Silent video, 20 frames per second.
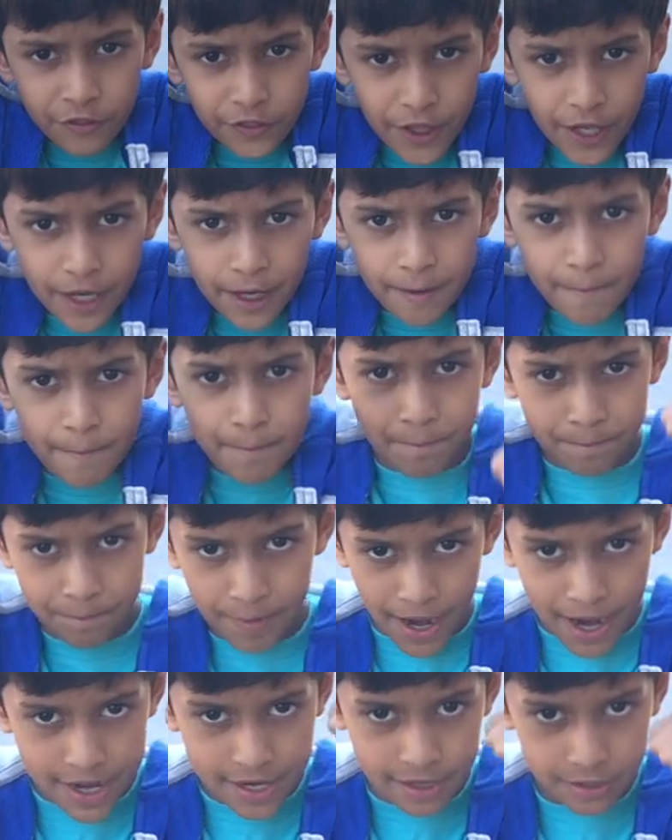they
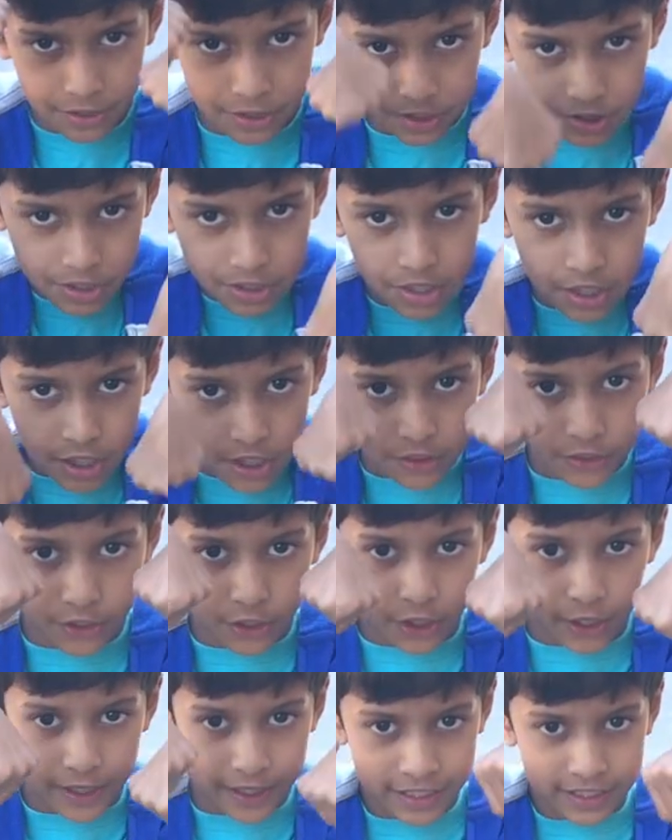bend
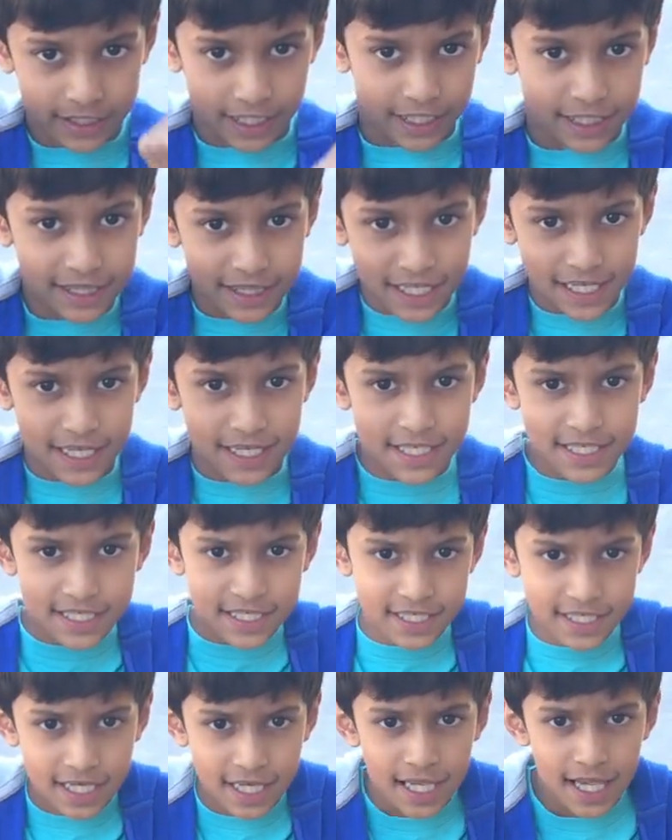their hands like
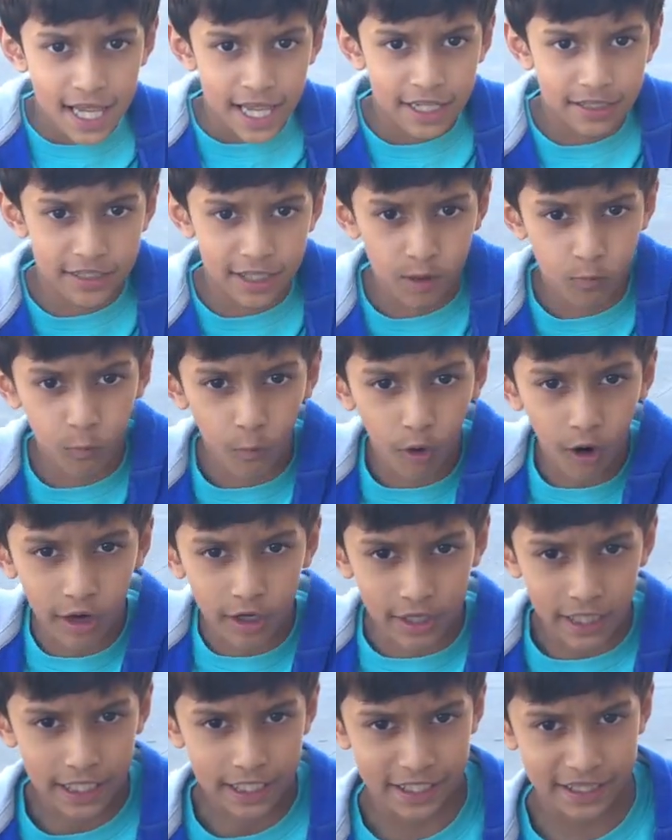this and they
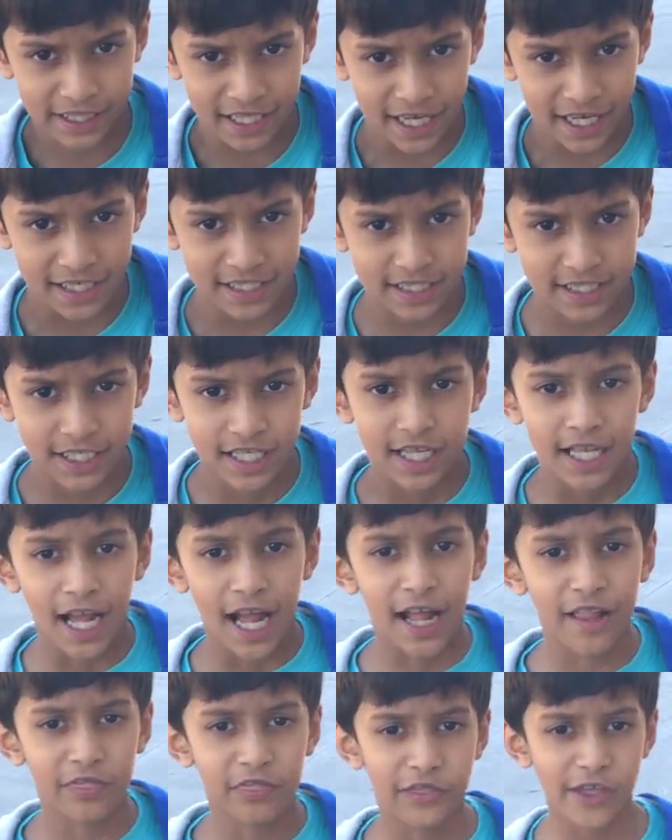walk like that.
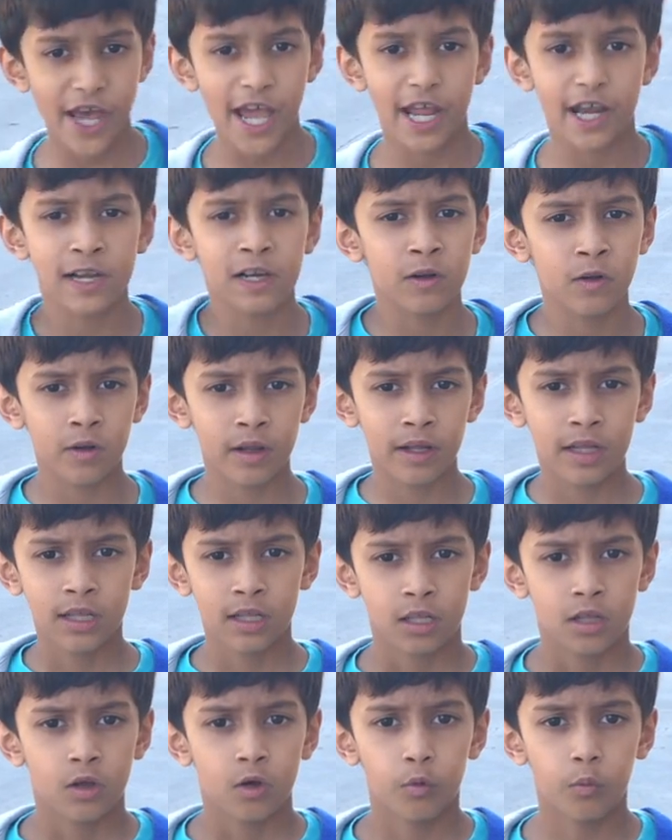And then
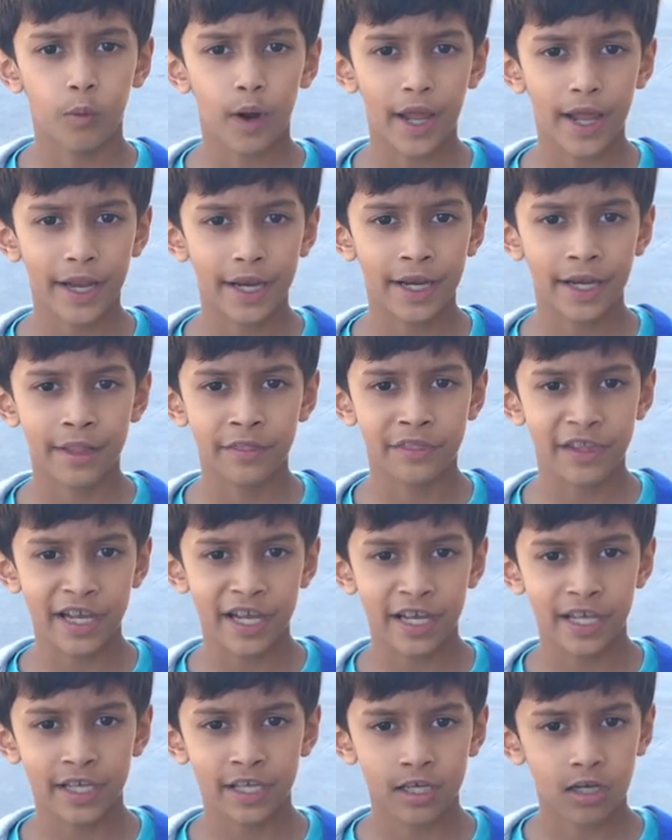when
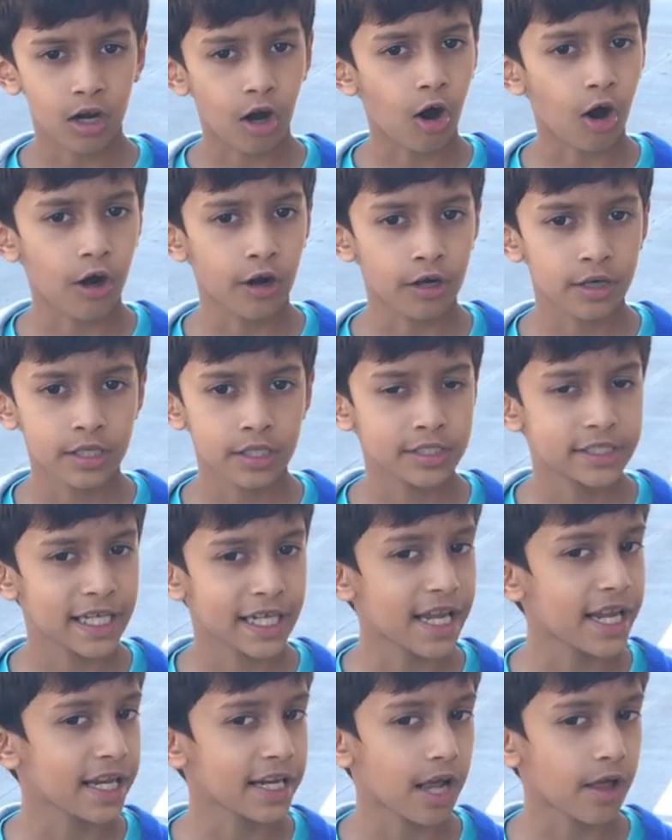they are
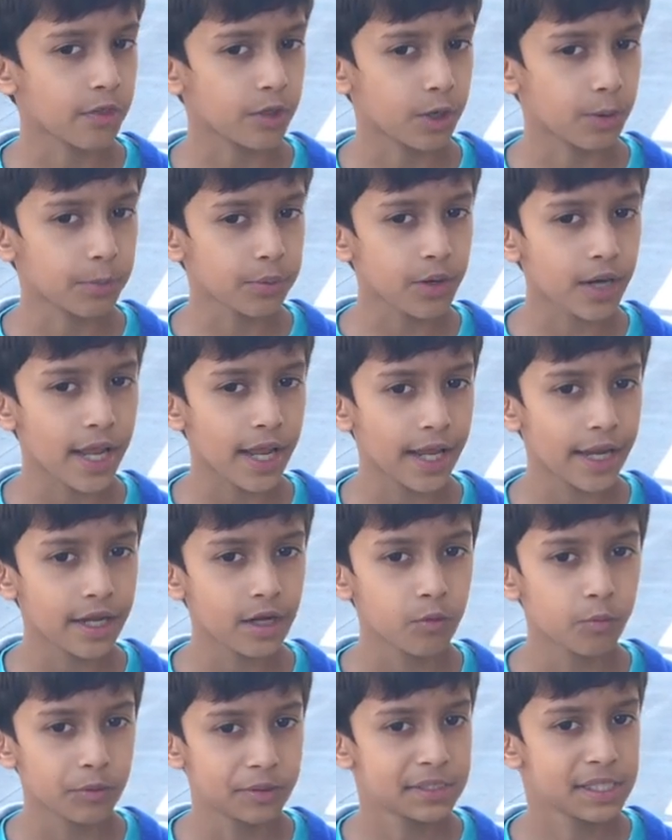taking down their
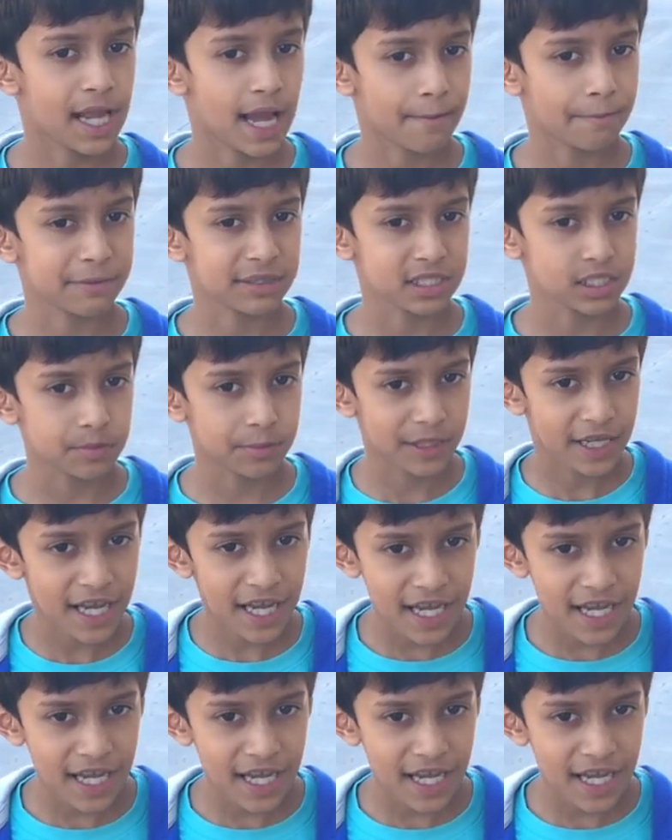prey, which happens to be